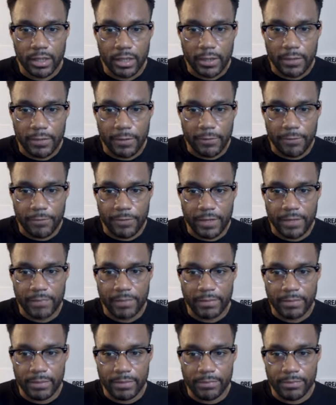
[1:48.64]
the family
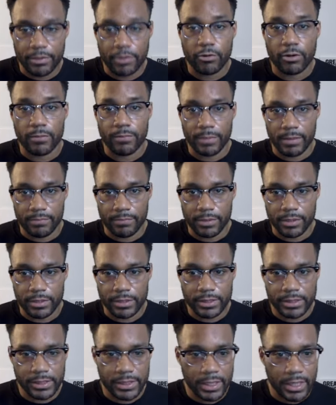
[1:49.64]
member or
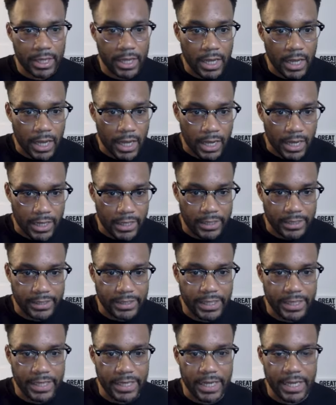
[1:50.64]
members
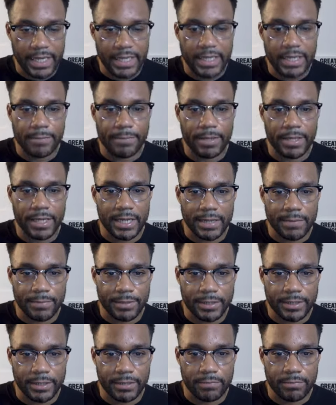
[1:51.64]
can end up
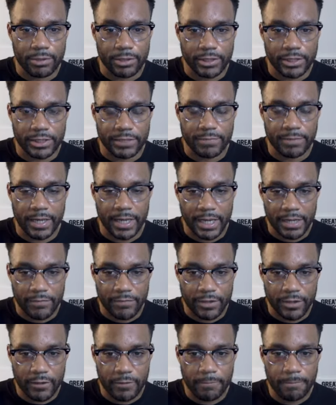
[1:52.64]
enabling the person's
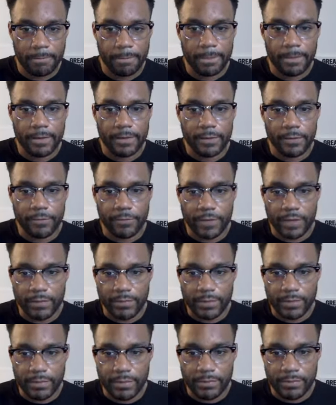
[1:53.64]
behavior. The
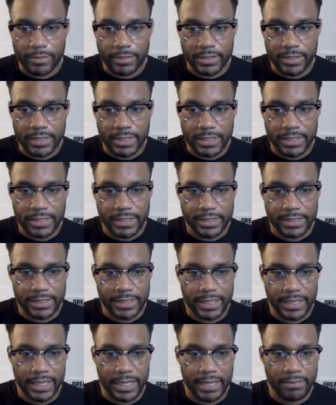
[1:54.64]
family members need to
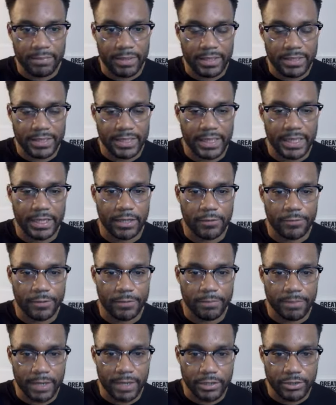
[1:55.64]
set and maintain healthy
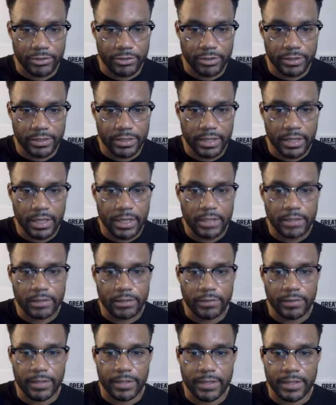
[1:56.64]
boundaries so
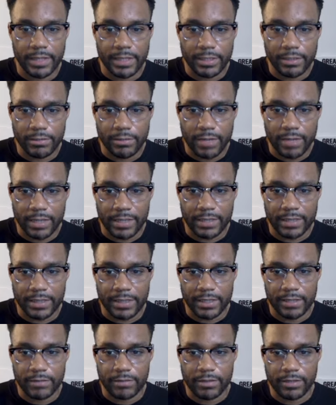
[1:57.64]
that they do not
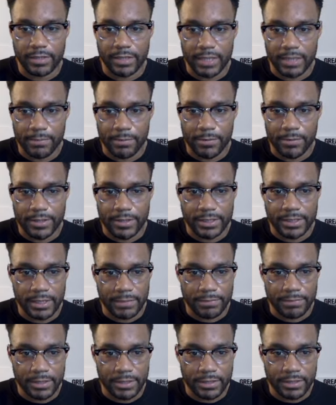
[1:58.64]
continue to enable the
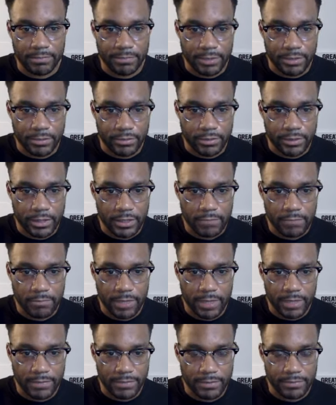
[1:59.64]
substance abuse
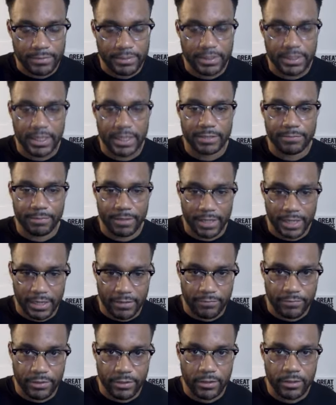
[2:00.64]

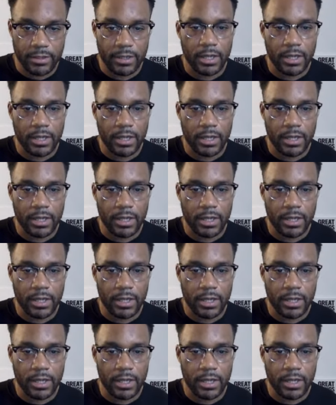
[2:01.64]
problem/behavior.